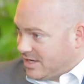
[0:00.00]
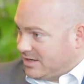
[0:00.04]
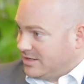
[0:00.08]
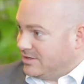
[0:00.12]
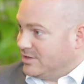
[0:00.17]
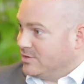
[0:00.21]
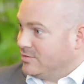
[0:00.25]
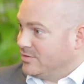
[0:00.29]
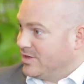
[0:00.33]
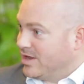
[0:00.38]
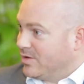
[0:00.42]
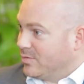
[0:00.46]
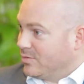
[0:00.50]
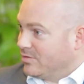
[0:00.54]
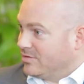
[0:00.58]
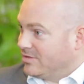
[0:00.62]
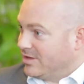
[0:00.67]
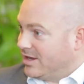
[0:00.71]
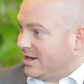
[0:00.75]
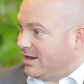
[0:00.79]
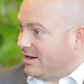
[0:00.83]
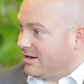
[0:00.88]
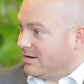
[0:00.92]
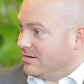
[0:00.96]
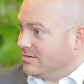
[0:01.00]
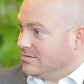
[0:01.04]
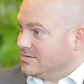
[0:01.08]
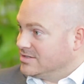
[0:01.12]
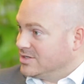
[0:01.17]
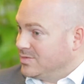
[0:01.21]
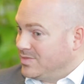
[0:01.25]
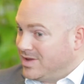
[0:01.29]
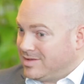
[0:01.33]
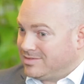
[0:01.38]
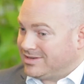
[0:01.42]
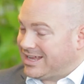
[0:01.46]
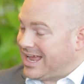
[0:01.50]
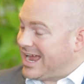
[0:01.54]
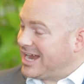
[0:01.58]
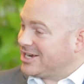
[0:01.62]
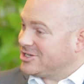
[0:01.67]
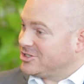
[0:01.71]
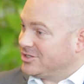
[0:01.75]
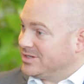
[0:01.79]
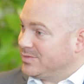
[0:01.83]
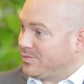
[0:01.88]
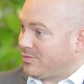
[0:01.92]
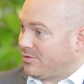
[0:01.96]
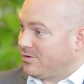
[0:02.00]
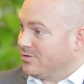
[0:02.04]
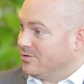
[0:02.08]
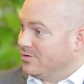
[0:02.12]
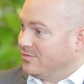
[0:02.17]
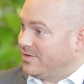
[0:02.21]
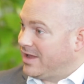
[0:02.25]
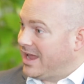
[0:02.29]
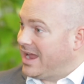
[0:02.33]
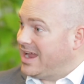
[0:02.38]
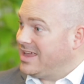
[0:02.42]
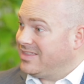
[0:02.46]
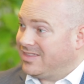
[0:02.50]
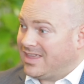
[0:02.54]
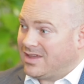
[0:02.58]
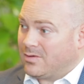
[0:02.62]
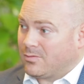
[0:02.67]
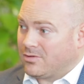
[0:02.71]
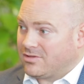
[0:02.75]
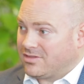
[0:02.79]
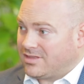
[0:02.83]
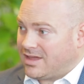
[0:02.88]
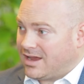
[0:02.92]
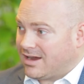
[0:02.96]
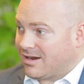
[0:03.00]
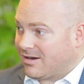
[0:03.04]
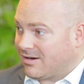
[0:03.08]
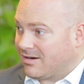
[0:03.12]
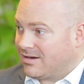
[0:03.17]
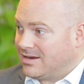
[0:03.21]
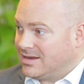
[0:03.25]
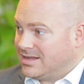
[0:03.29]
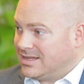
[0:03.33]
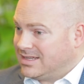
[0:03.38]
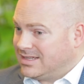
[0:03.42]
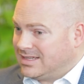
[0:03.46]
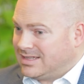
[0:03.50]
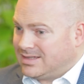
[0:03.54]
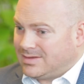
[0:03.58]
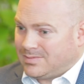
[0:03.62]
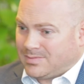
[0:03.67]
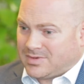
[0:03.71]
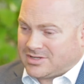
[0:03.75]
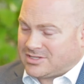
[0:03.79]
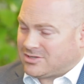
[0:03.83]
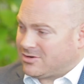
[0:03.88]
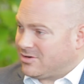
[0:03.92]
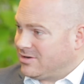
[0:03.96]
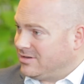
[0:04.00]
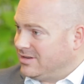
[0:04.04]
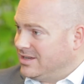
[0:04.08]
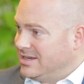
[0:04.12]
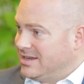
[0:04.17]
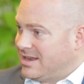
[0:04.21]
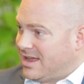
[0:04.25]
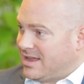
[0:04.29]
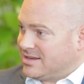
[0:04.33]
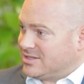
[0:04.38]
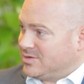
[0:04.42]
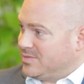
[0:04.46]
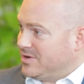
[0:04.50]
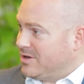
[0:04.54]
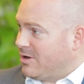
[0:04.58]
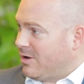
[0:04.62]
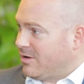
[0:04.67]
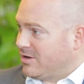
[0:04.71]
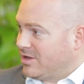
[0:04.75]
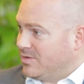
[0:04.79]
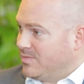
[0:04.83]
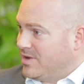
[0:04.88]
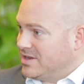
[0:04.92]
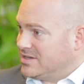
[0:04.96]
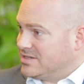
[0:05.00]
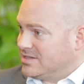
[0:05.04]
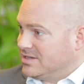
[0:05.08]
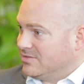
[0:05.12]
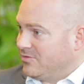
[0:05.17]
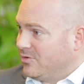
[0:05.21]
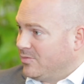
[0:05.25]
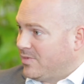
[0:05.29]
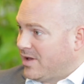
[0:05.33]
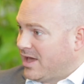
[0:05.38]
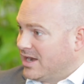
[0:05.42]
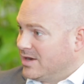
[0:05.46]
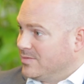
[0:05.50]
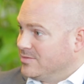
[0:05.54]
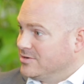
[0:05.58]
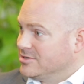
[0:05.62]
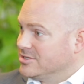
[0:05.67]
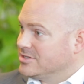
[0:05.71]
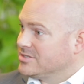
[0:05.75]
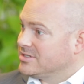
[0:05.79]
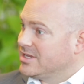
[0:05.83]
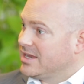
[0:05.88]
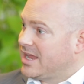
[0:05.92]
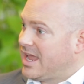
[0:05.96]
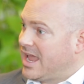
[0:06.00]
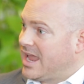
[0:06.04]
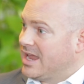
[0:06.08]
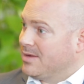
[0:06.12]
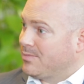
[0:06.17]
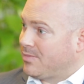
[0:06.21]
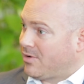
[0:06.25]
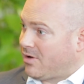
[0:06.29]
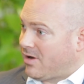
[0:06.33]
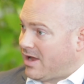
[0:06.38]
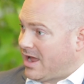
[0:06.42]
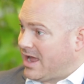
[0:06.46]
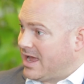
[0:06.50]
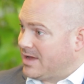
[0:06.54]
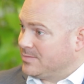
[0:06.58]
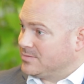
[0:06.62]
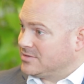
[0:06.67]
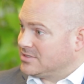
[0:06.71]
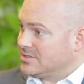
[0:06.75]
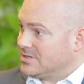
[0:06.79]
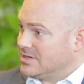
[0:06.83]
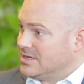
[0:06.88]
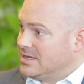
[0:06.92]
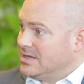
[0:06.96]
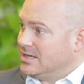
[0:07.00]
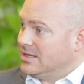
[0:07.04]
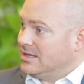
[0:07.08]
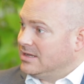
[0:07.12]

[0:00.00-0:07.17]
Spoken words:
telling you they were there, to be able to actually prove, hey, they were there, but certainly not to be argumentative about it, but just say, hey, perhaps